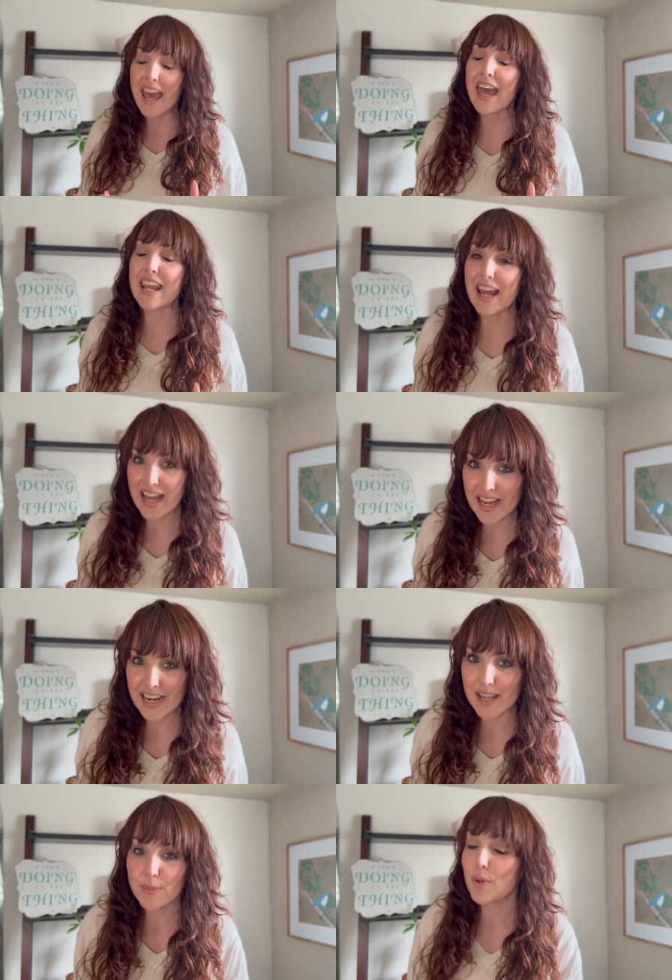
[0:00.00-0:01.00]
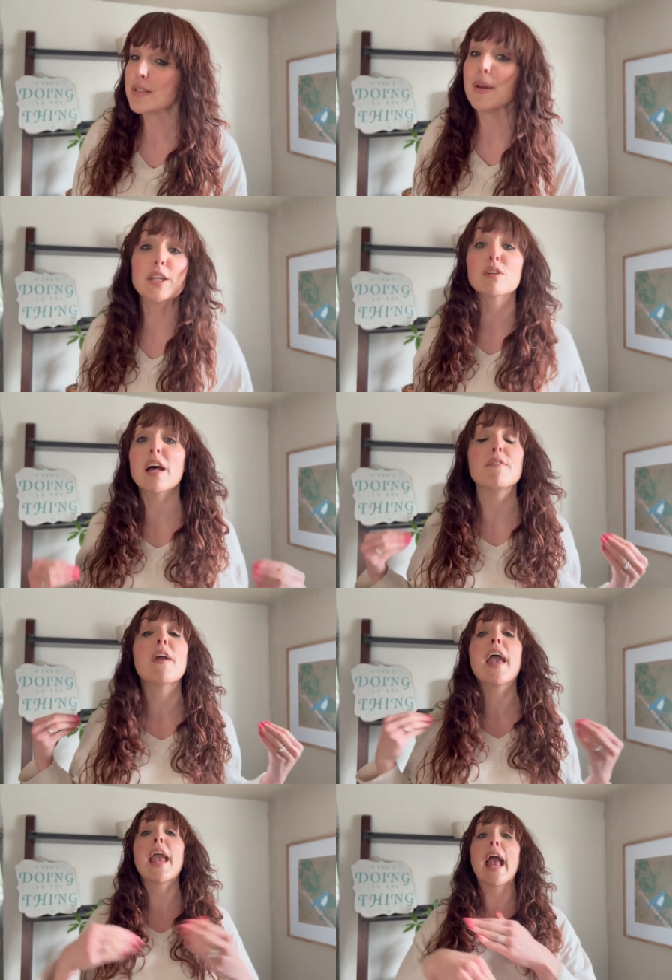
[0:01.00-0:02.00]
And I am going to make your life
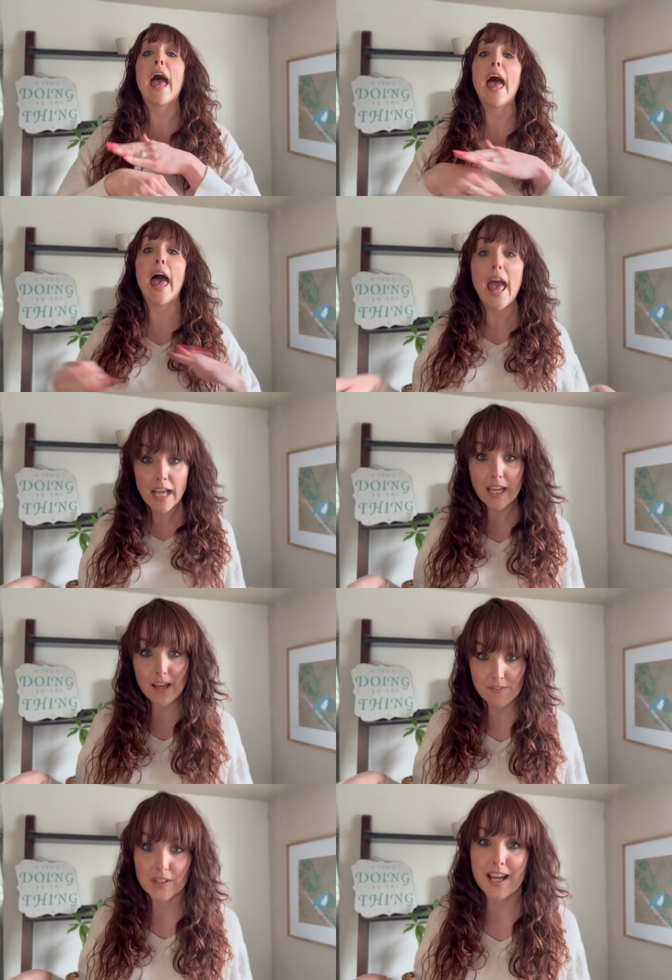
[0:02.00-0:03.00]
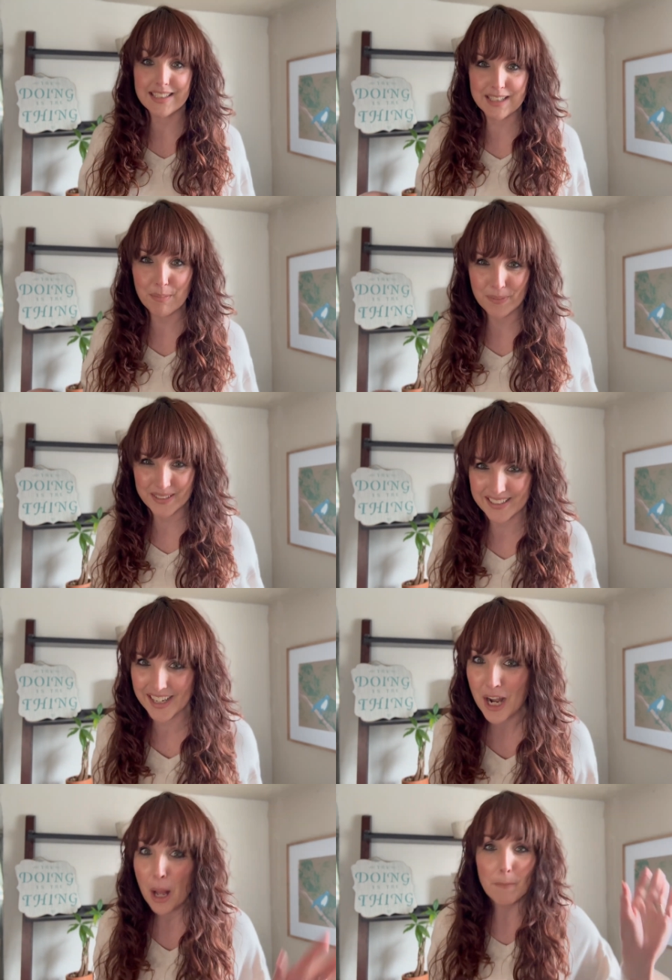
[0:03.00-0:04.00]
a heck of a lot simpler